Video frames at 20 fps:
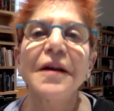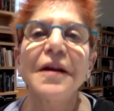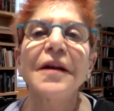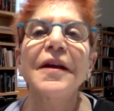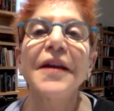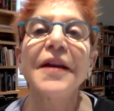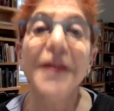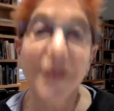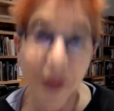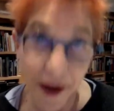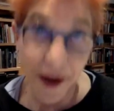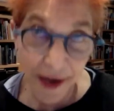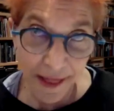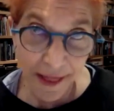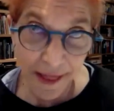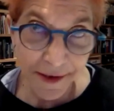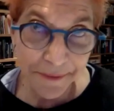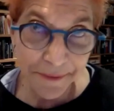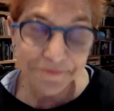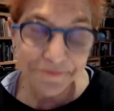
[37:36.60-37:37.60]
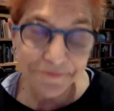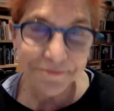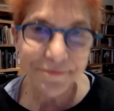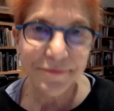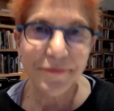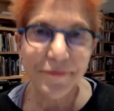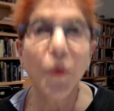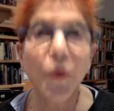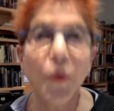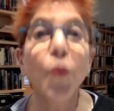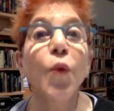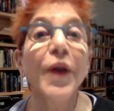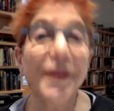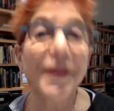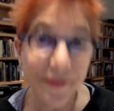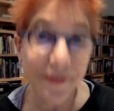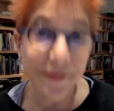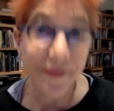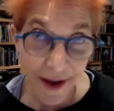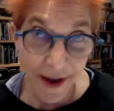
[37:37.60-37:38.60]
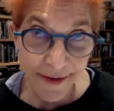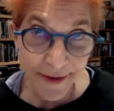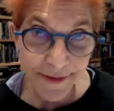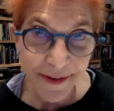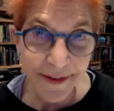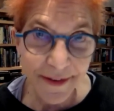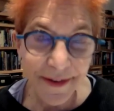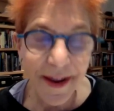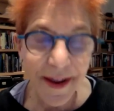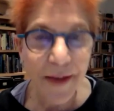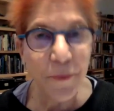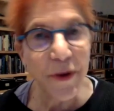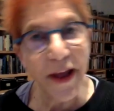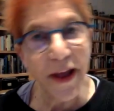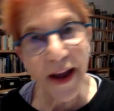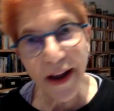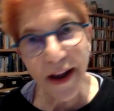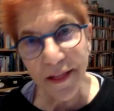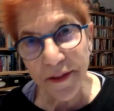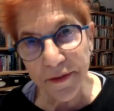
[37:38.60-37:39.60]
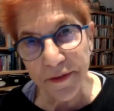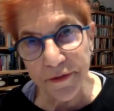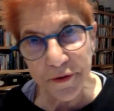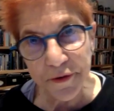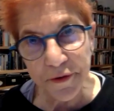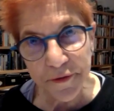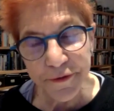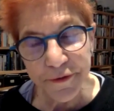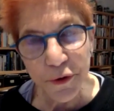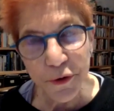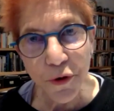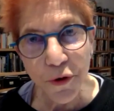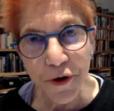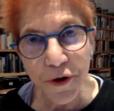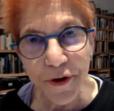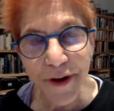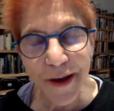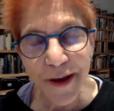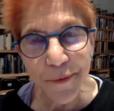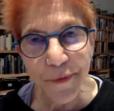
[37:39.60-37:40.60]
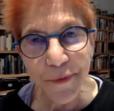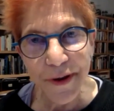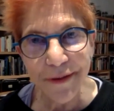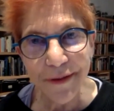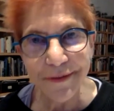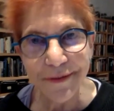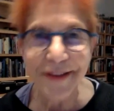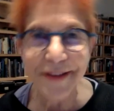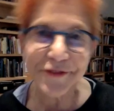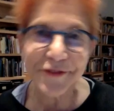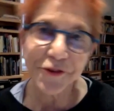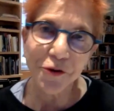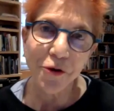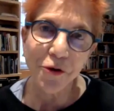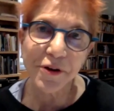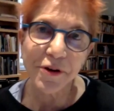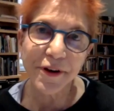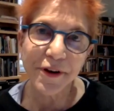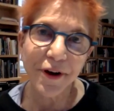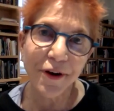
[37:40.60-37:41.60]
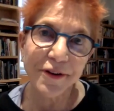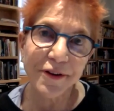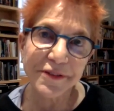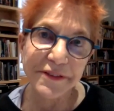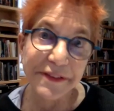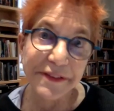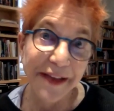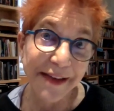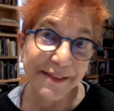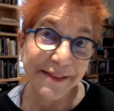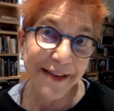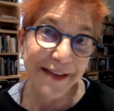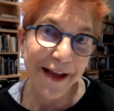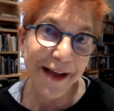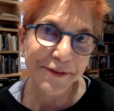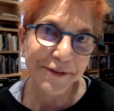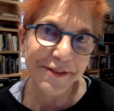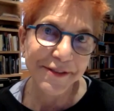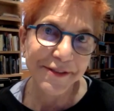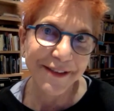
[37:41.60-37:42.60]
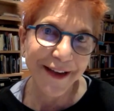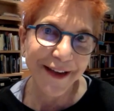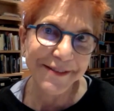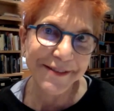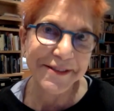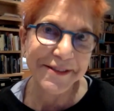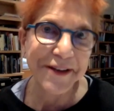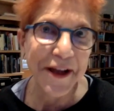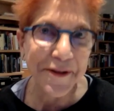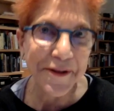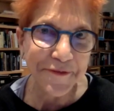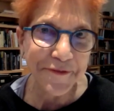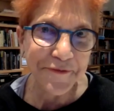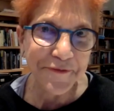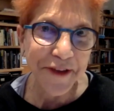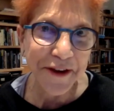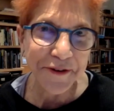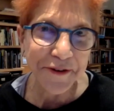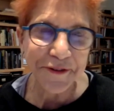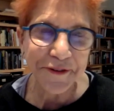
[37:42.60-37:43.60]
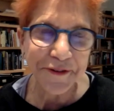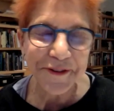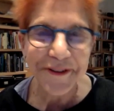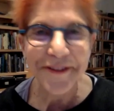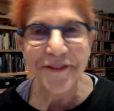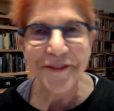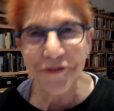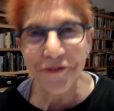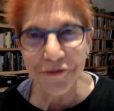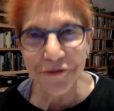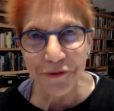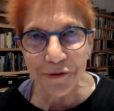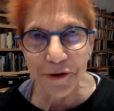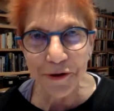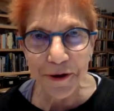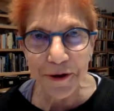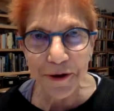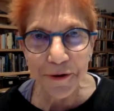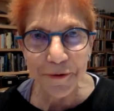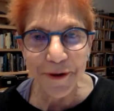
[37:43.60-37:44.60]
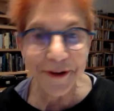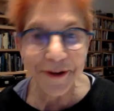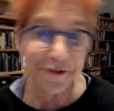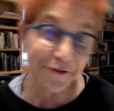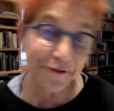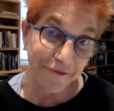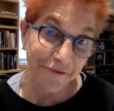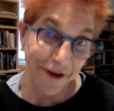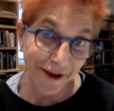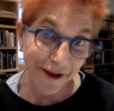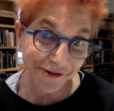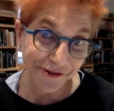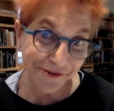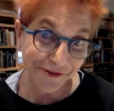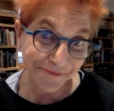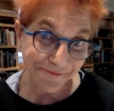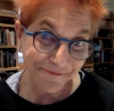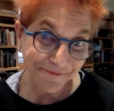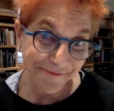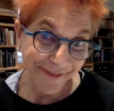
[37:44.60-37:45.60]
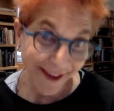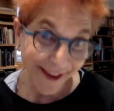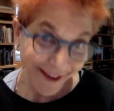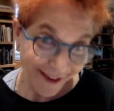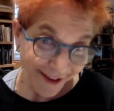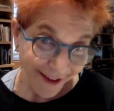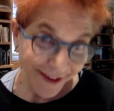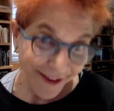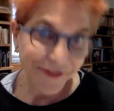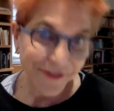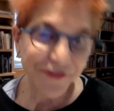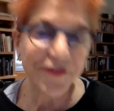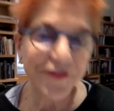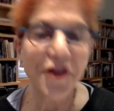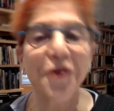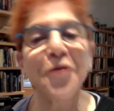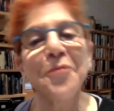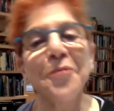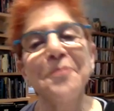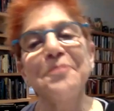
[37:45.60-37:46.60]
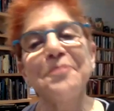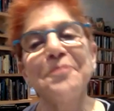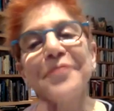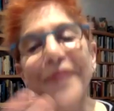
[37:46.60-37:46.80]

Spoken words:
He gutted it, we designed it, and we added a 3rd floor, and we like to call it our last house. It has an elevator, studio, and garage. So